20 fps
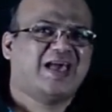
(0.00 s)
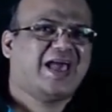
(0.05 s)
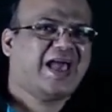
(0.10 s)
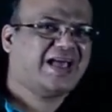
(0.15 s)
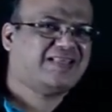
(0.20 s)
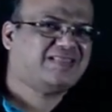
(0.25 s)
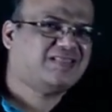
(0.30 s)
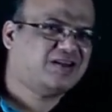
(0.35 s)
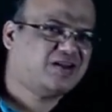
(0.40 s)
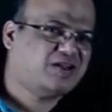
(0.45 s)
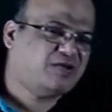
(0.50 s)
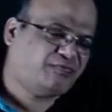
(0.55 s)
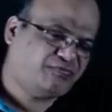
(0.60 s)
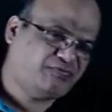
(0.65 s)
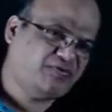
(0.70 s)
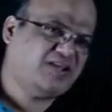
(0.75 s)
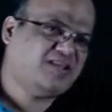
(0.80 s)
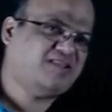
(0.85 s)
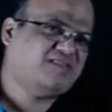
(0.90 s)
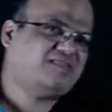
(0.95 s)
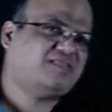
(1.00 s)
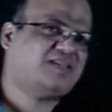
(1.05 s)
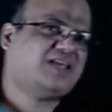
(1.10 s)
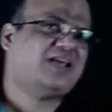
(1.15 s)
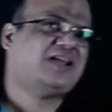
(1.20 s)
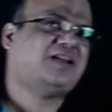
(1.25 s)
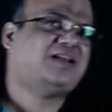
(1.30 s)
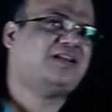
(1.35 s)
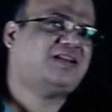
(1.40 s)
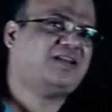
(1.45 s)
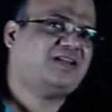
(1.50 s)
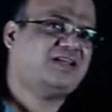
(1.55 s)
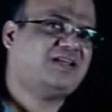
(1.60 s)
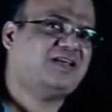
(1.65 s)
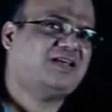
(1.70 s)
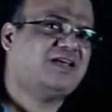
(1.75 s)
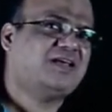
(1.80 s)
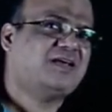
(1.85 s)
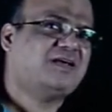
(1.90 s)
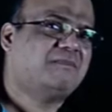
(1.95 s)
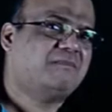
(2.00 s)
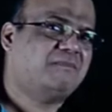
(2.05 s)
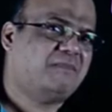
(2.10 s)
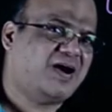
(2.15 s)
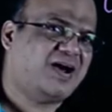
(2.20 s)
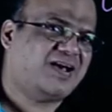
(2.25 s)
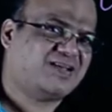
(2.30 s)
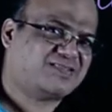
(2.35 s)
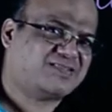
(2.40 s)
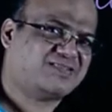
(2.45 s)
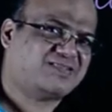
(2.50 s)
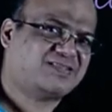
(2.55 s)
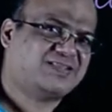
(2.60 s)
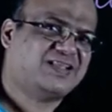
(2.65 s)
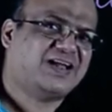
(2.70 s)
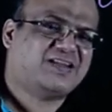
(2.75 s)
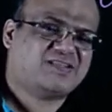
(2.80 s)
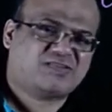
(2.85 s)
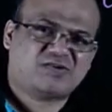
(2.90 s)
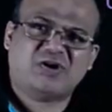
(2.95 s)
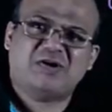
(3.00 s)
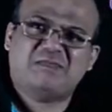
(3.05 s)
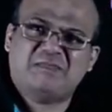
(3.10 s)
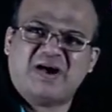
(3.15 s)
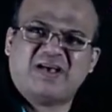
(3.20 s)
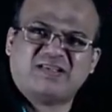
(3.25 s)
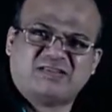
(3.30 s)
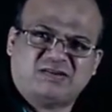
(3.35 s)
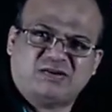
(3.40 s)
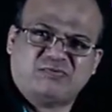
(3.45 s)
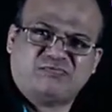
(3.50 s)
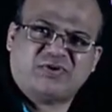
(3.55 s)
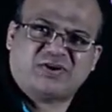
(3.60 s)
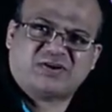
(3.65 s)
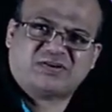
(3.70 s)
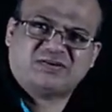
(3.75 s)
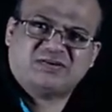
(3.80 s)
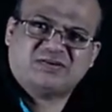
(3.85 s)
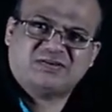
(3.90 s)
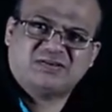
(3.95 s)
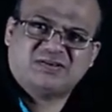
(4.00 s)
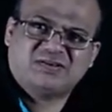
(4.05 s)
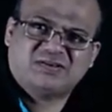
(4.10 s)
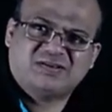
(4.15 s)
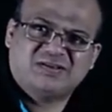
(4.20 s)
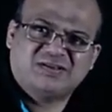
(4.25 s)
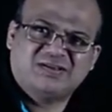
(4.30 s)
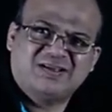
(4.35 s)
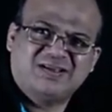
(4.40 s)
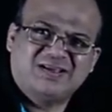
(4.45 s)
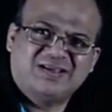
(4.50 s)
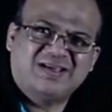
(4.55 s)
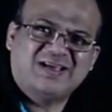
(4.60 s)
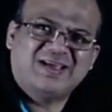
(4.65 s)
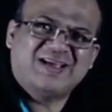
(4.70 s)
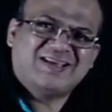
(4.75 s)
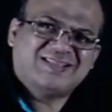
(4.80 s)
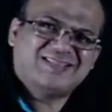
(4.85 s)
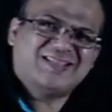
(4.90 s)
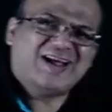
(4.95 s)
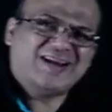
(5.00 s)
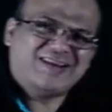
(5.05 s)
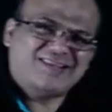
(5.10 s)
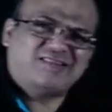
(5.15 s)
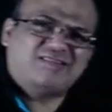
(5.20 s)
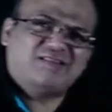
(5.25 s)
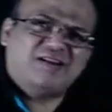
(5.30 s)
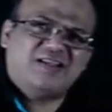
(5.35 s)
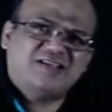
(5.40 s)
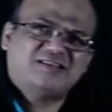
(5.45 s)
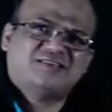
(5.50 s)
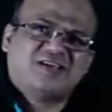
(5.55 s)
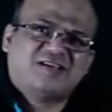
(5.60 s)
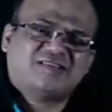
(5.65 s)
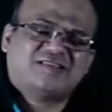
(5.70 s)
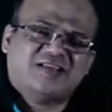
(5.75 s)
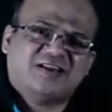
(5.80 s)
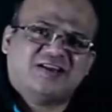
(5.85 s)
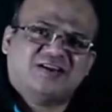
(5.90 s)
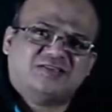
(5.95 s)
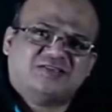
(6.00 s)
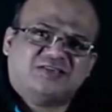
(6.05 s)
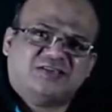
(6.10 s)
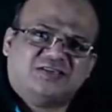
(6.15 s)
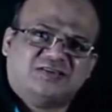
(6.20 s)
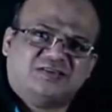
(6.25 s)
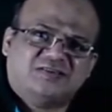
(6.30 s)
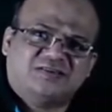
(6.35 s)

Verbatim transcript: And the difference in mass, that is called mass defect, that is released as energy.